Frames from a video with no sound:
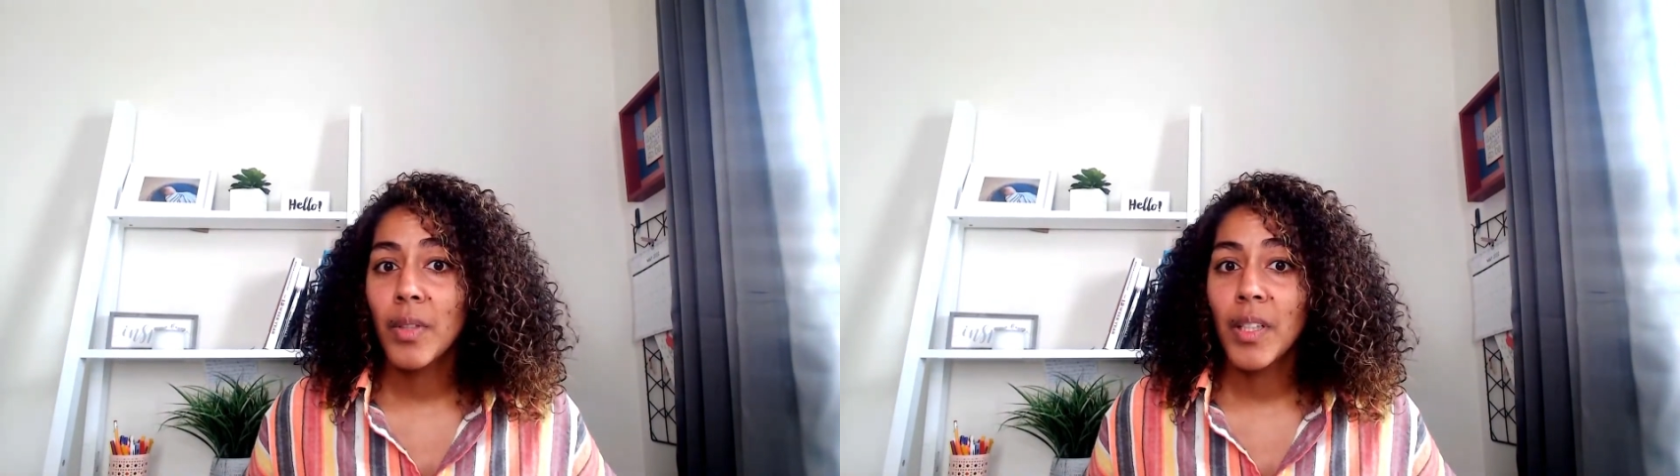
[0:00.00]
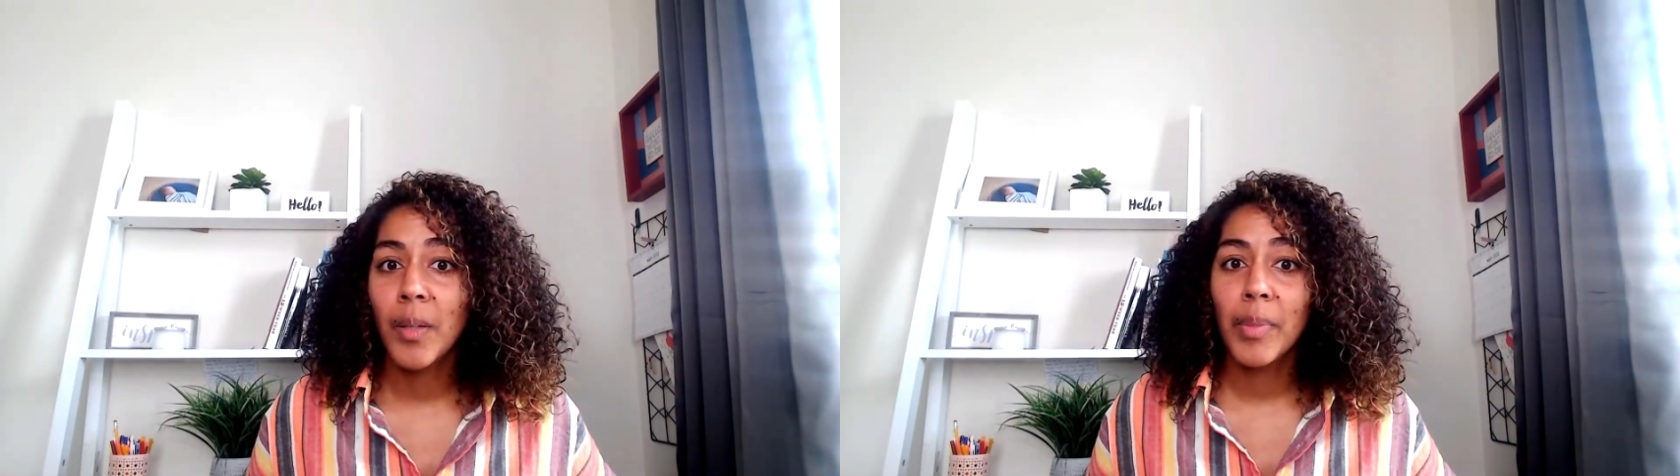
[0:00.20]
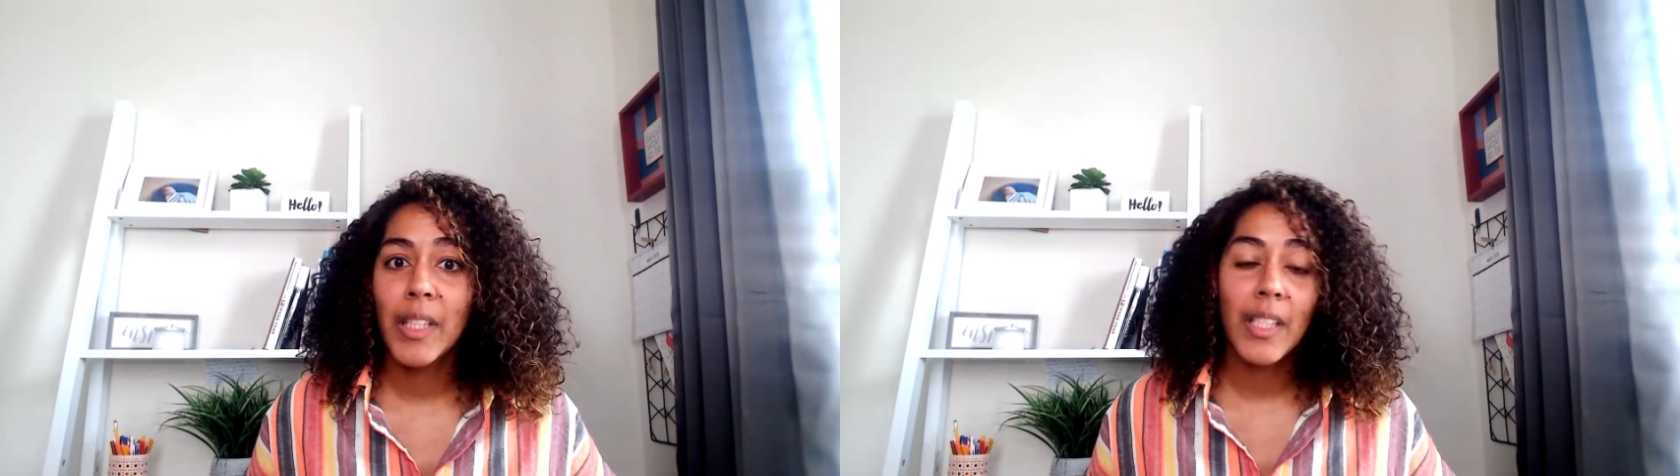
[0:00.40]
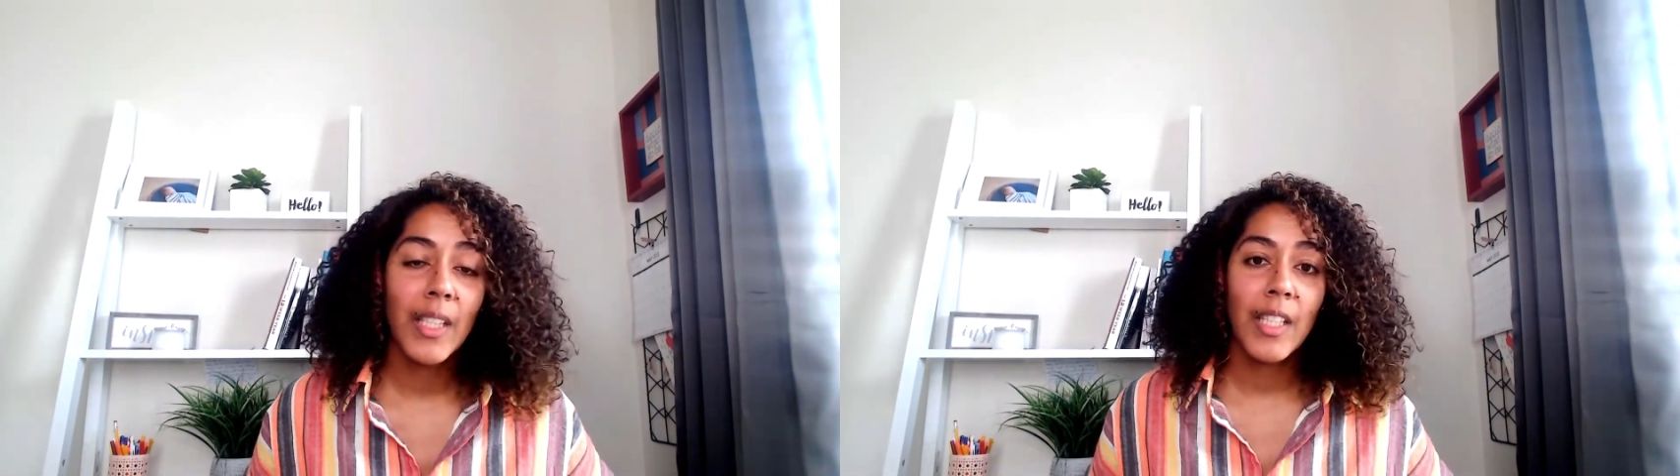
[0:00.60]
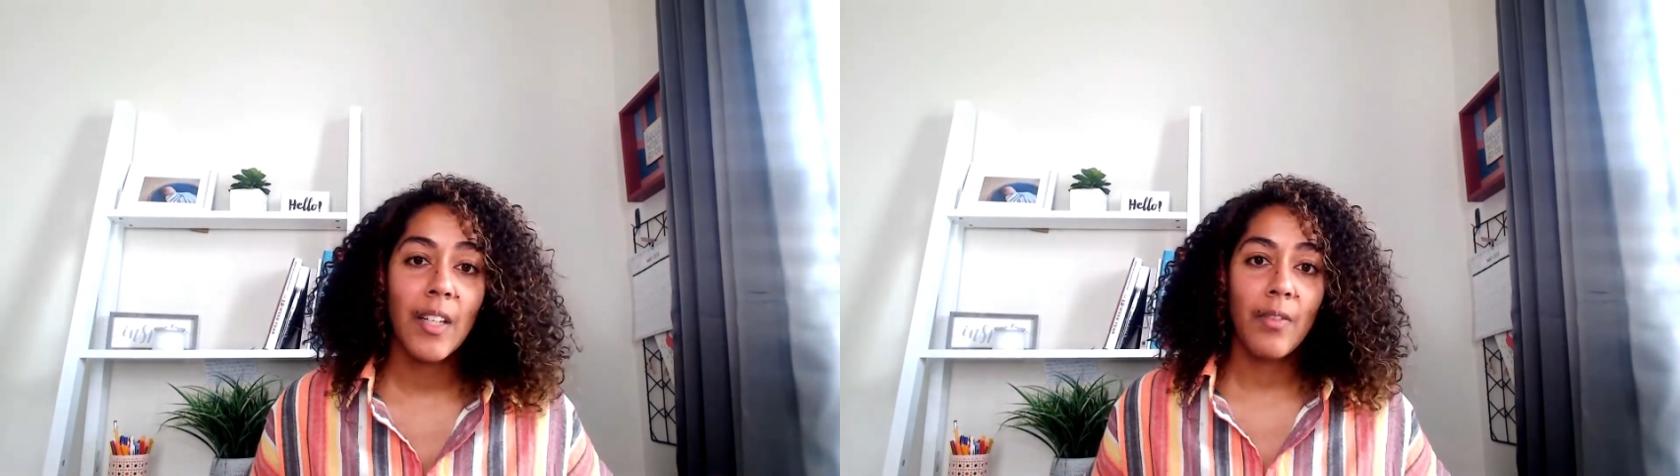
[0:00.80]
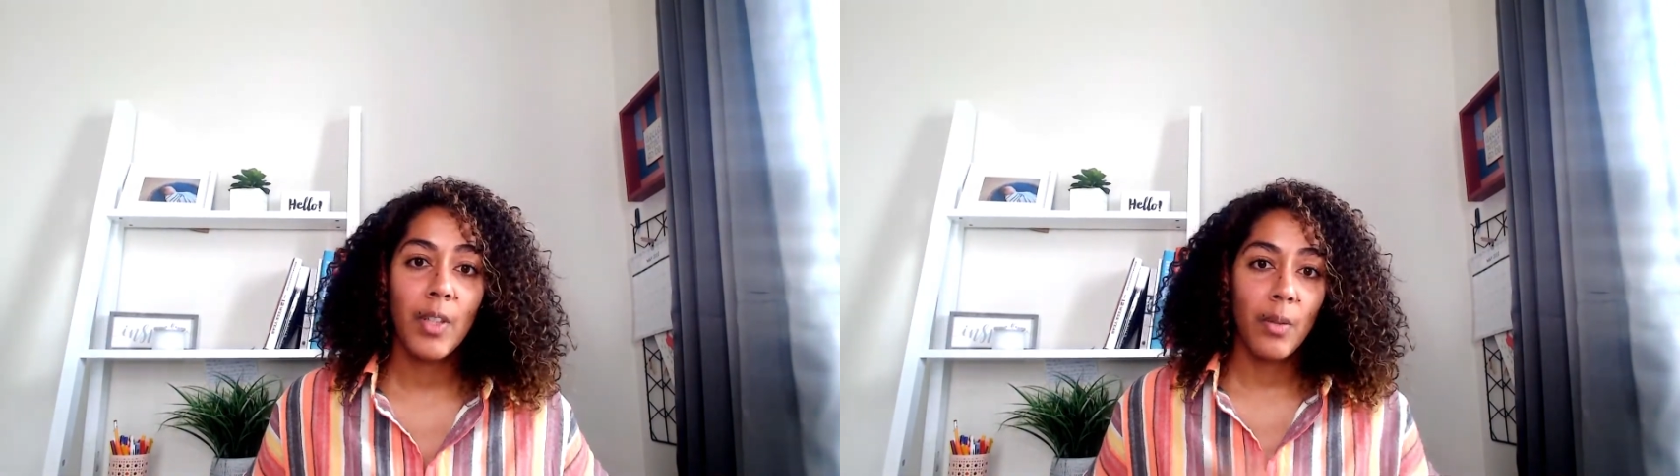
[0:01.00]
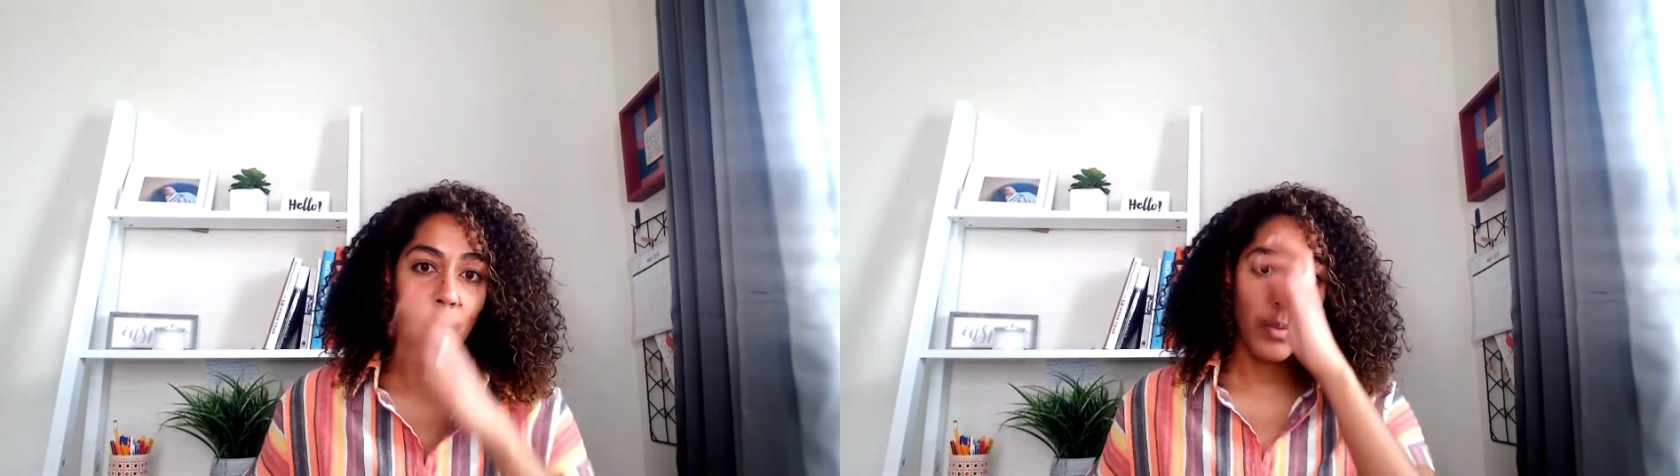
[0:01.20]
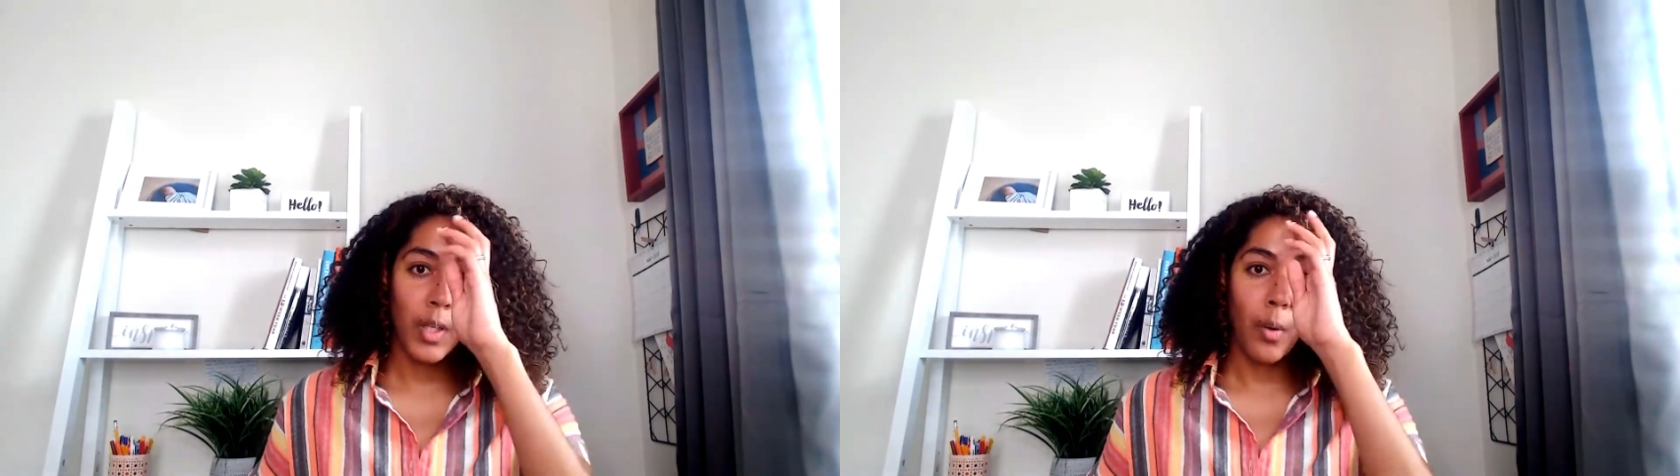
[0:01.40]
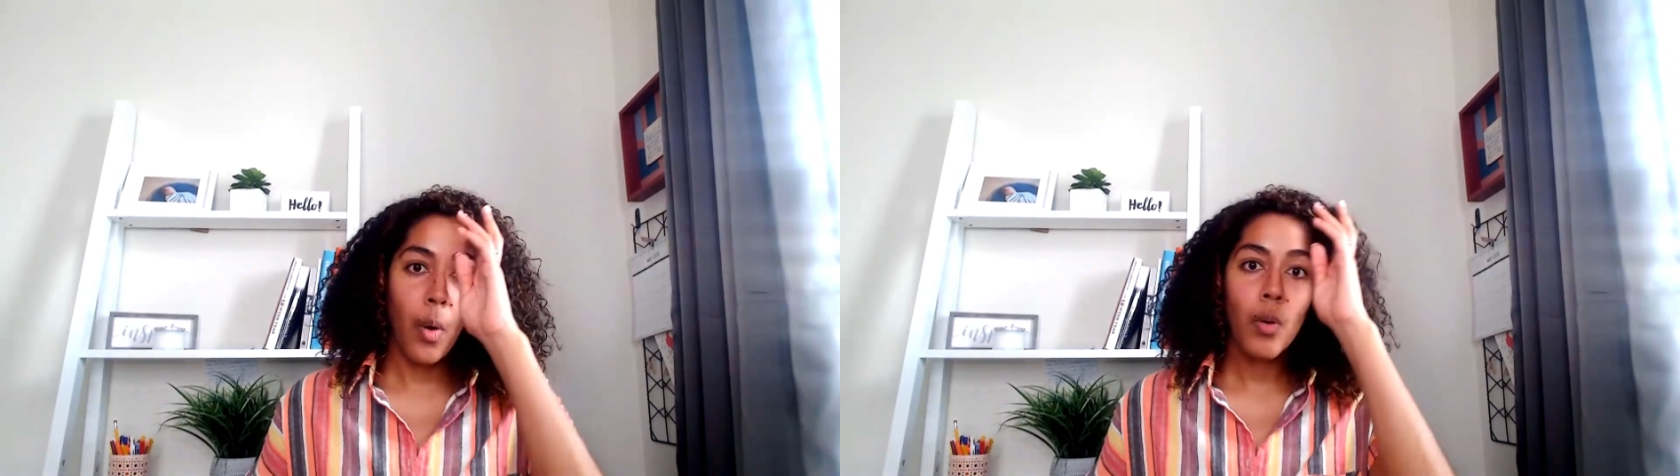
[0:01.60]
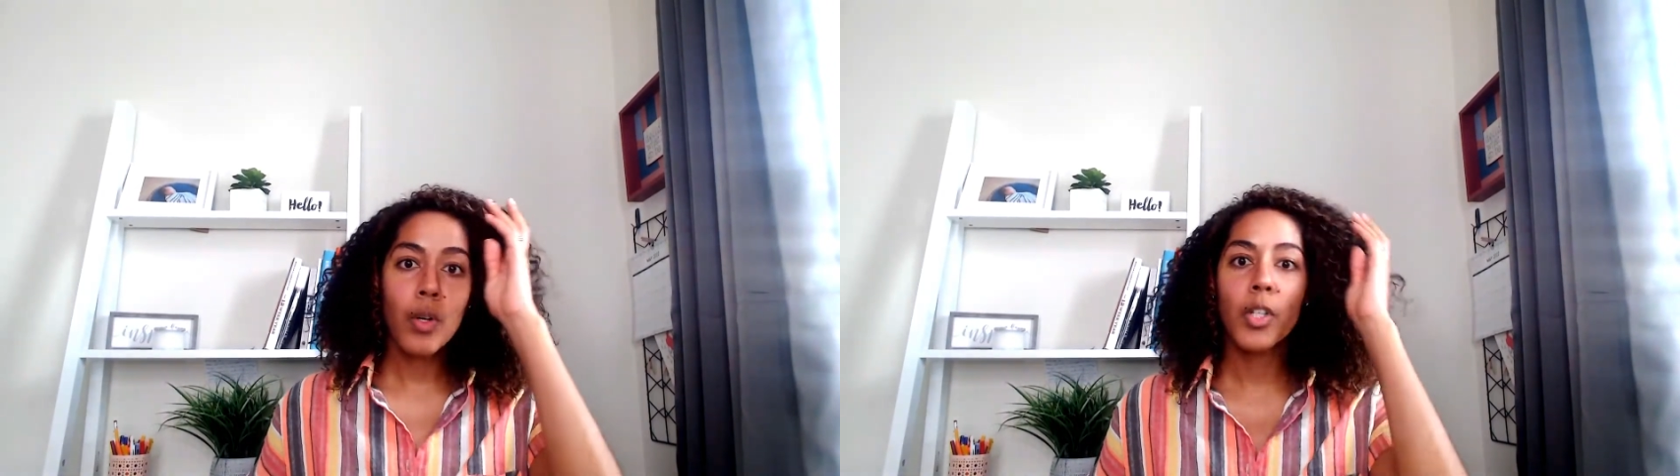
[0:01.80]
completely give you,
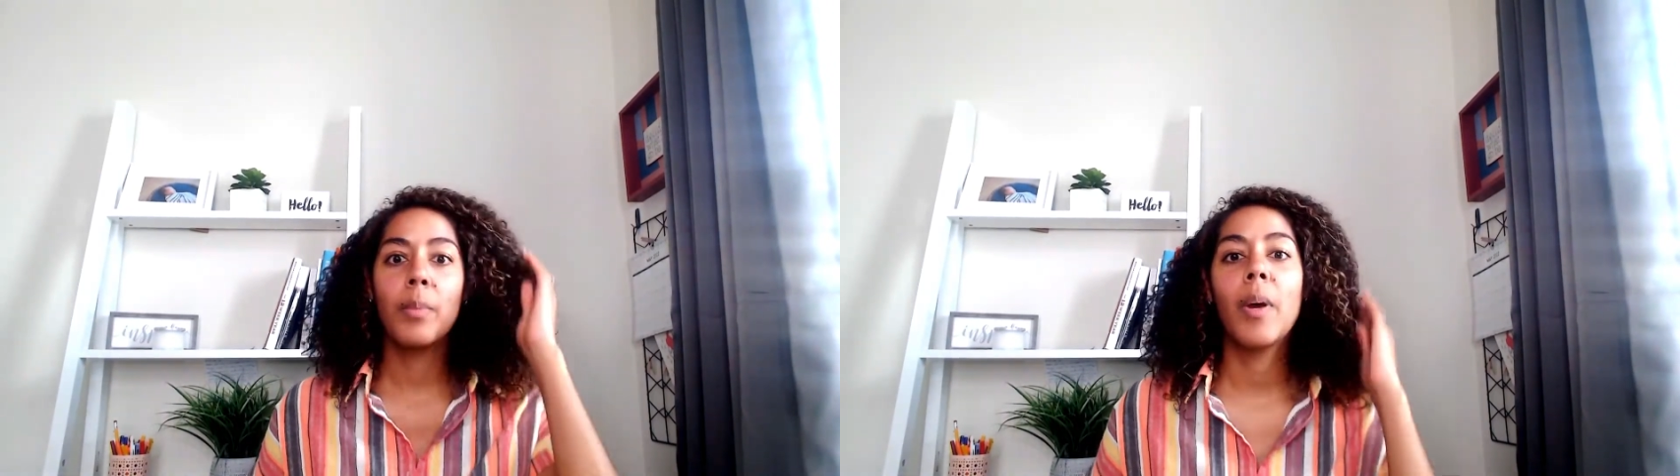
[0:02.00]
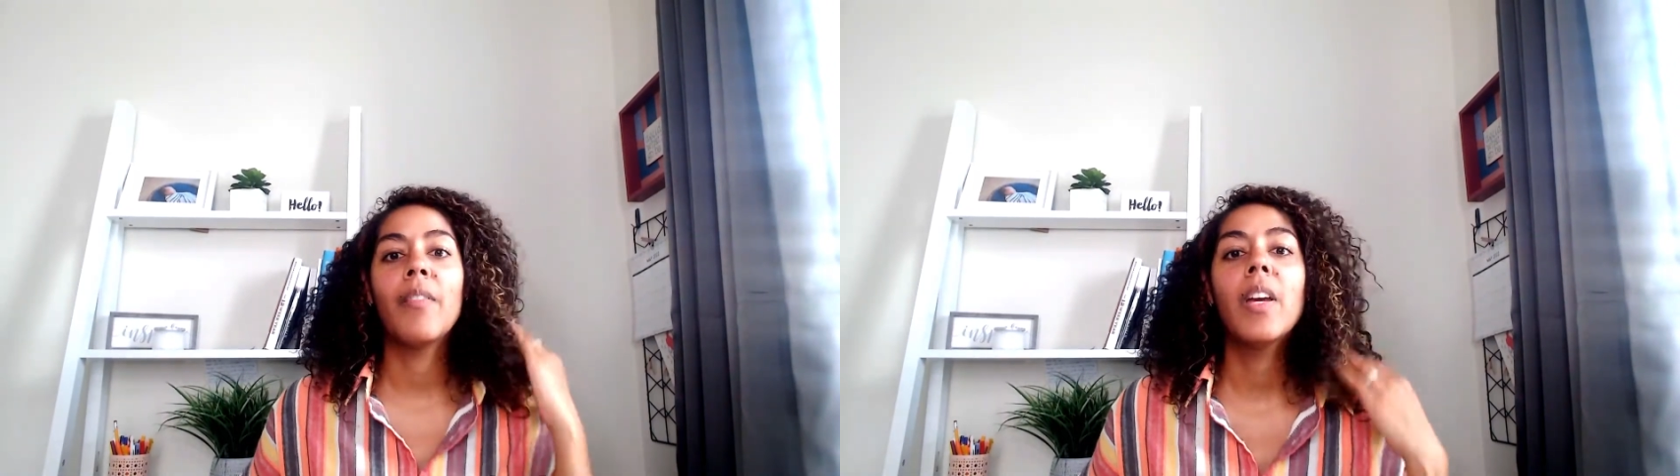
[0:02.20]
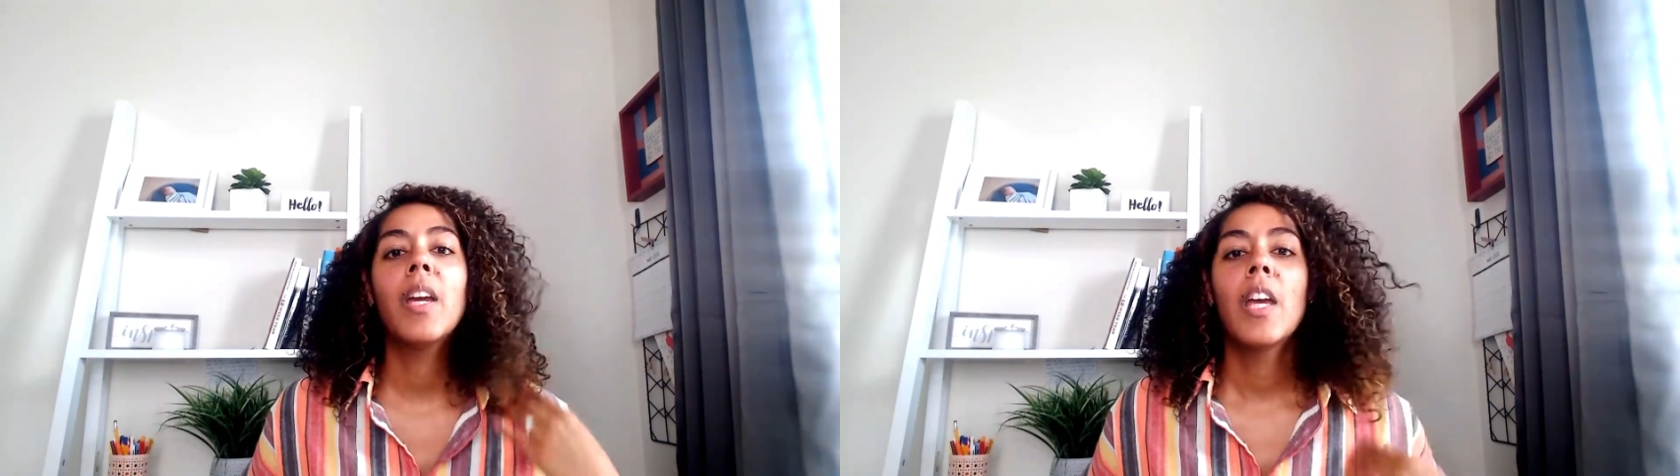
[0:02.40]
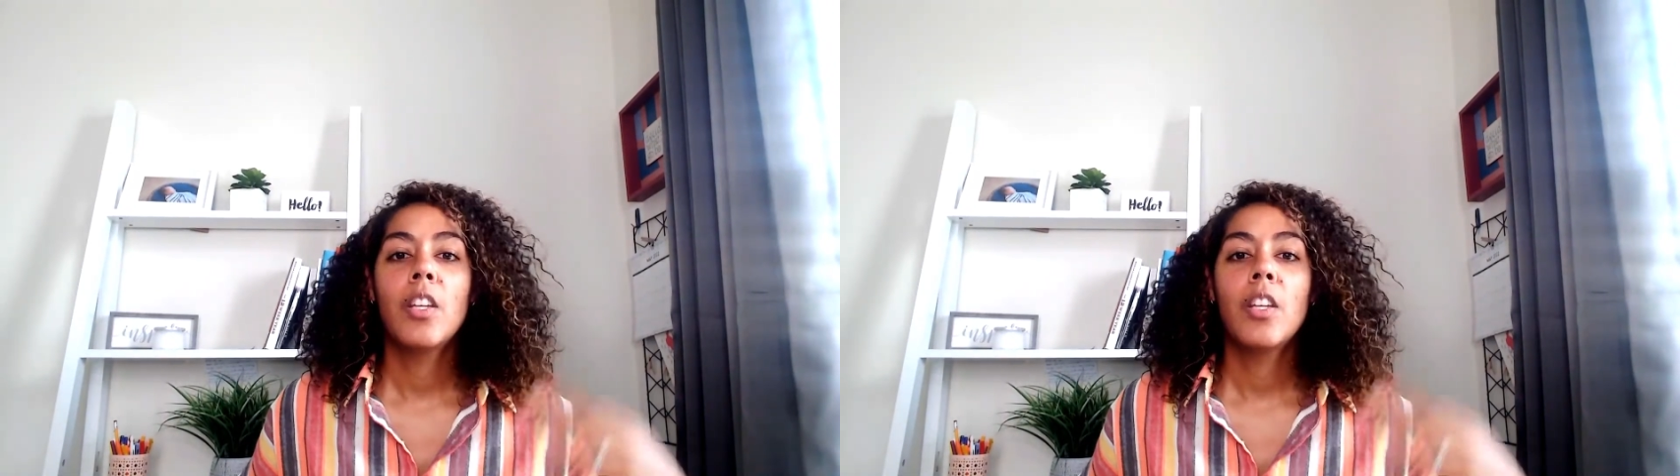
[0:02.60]
ownership of it.